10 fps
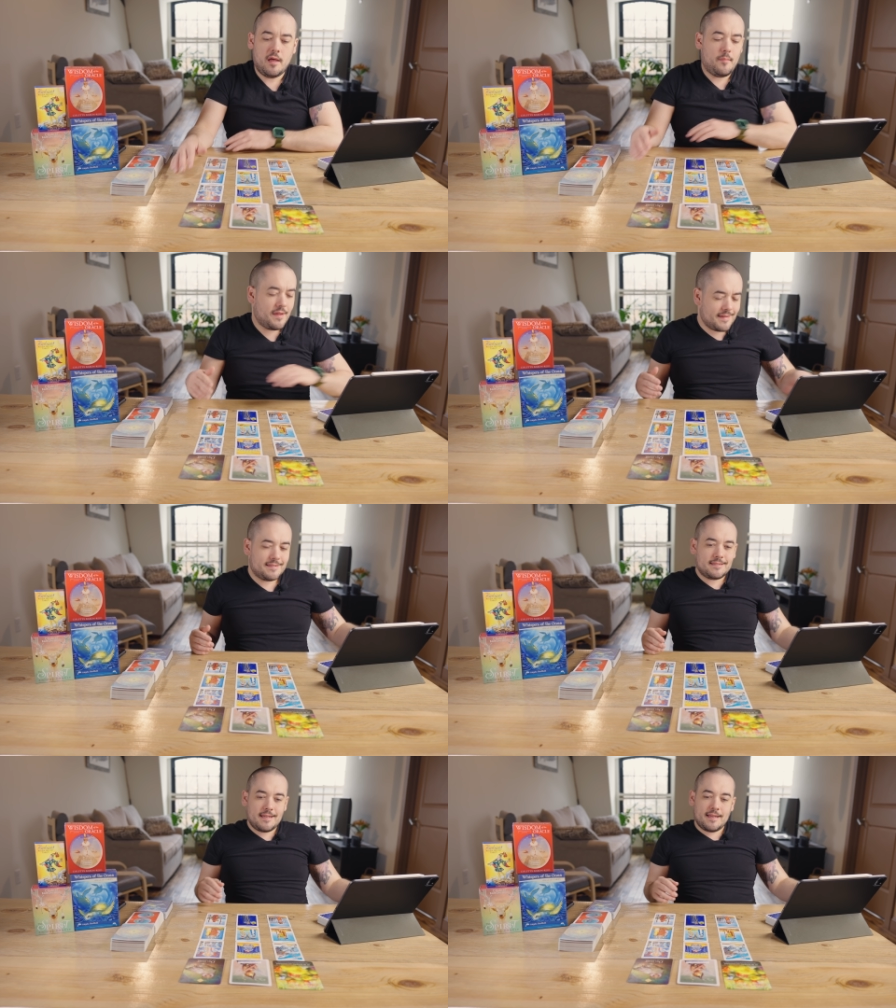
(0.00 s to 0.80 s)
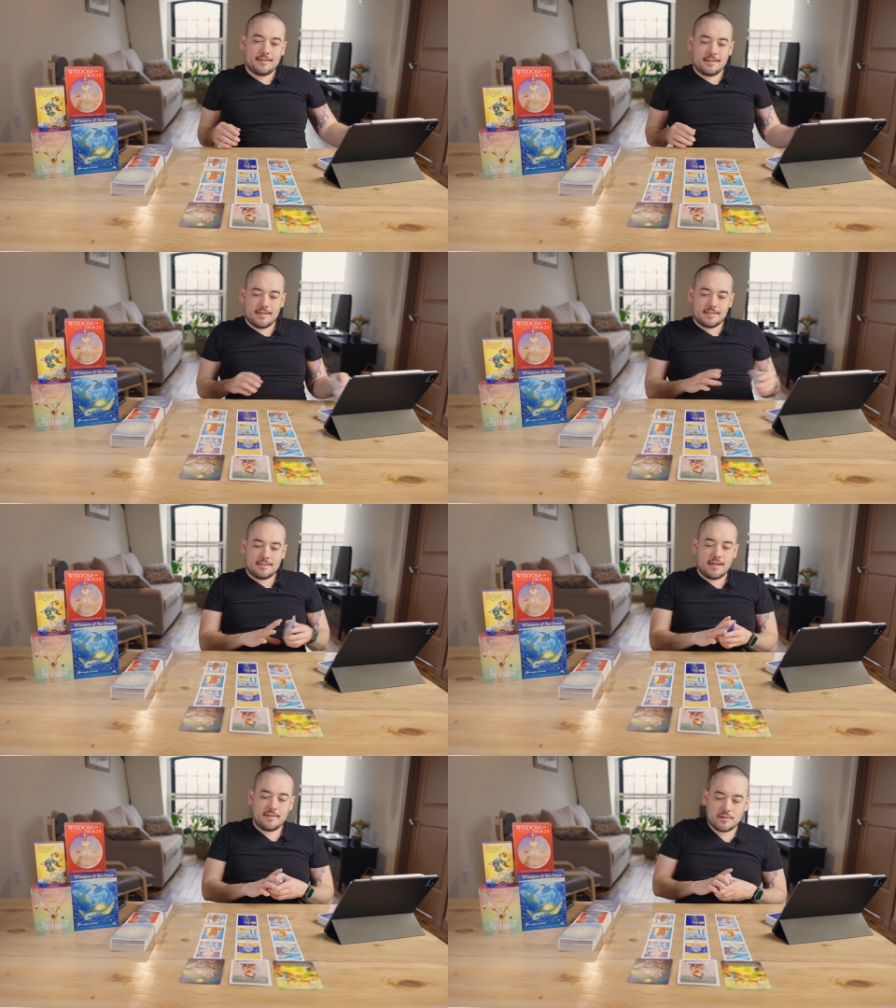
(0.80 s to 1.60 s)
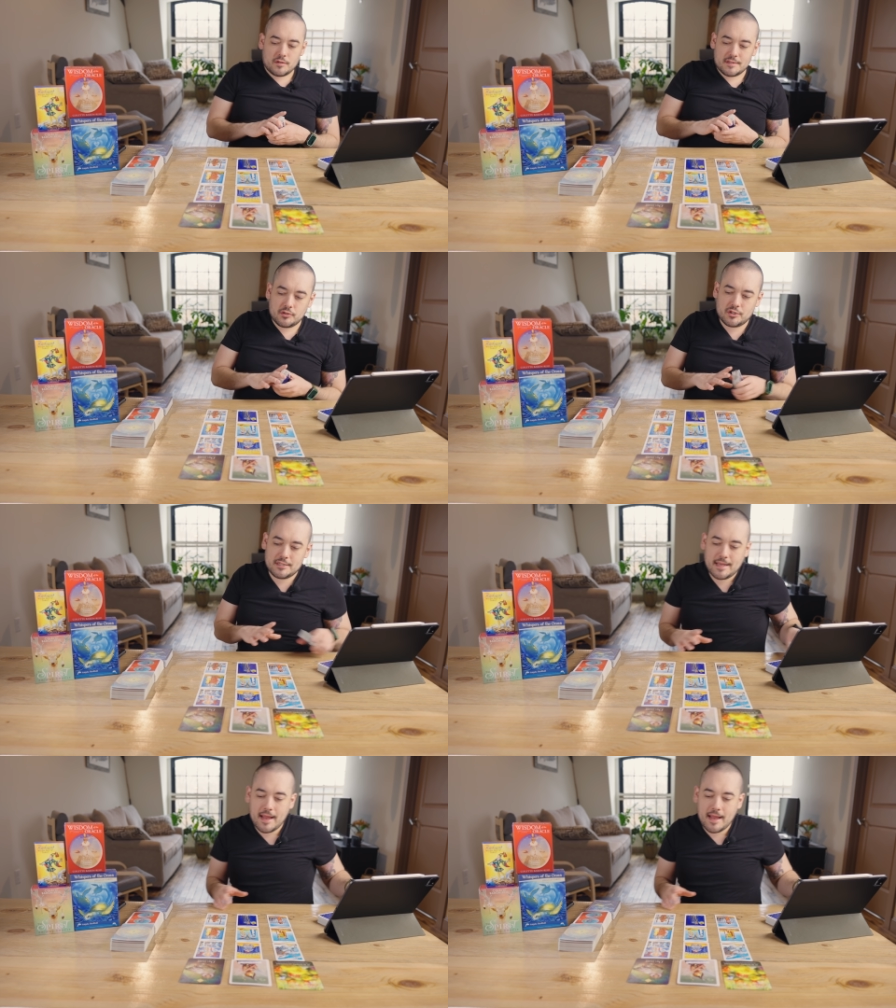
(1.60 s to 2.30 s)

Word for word: But let's dig into this. Uh, this looks interesting.